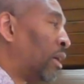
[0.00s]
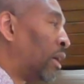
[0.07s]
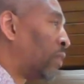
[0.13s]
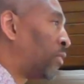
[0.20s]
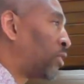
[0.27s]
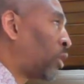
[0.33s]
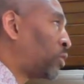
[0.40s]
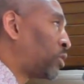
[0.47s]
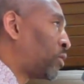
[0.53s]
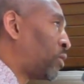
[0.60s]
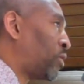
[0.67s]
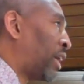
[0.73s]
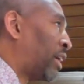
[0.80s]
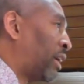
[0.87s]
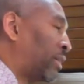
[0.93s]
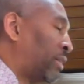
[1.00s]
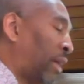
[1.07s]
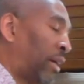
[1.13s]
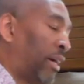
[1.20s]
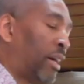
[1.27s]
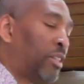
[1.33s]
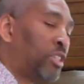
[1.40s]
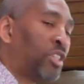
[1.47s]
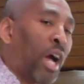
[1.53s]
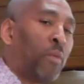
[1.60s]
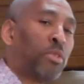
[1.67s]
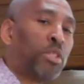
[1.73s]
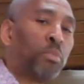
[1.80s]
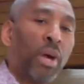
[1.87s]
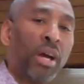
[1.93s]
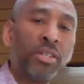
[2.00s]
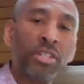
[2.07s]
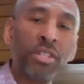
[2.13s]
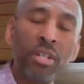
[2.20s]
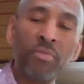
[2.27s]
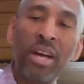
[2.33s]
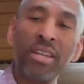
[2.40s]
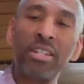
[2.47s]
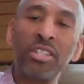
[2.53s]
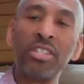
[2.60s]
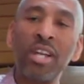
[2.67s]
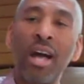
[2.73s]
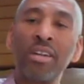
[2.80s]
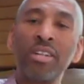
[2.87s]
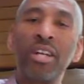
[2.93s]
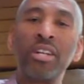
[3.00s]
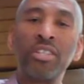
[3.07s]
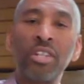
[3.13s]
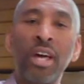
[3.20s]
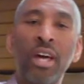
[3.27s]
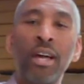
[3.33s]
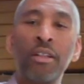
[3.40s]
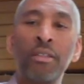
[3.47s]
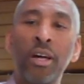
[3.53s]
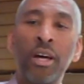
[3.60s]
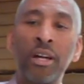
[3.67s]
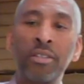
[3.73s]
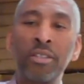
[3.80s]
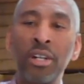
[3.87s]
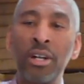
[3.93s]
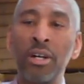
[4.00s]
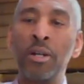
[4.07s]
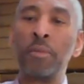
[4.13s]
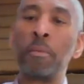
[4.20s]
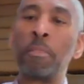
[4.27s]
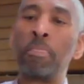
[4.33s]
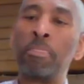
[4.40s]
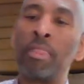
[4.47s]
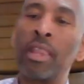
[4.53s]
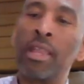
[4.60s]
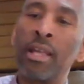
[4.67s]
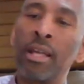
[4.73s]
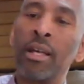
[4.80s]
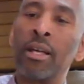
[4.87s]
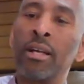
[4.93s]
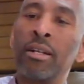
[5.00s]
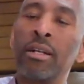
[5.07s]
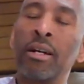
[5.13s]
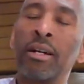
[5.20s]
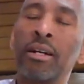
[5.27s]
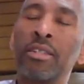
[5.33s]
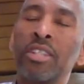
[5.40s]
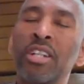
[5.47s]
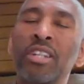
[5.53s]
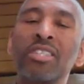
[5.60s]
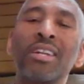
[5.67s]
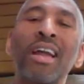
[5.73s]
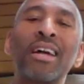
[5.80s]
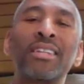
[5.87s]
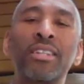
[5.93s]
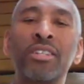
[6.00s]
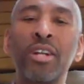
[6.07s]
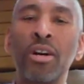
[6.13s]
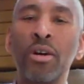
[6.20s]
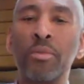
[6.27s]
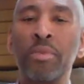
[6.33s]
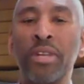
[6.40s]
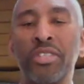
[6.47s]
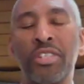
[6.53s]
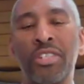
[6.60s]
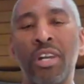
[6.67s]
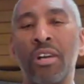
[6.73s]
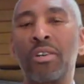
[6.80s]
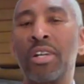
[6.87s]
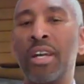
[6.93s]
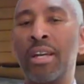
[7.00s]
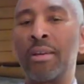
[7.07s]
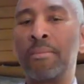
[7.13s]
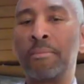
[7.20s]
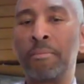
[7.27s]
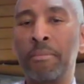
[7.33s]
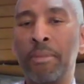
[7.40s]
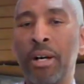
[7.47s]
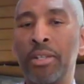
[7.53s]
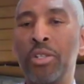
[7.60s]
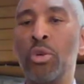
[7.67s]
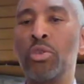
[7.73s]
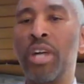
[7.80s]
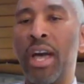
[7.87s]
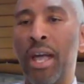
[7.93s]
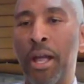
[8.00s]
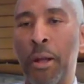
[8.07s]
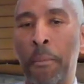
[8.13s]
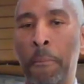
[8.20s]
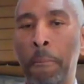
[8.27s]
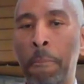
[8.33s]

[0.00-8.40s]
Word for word: Uh, for those of you that are, that are in cyberspace, Evangelist Tanya is saying that uh, uh, she doesn't like the term necessarily a new day.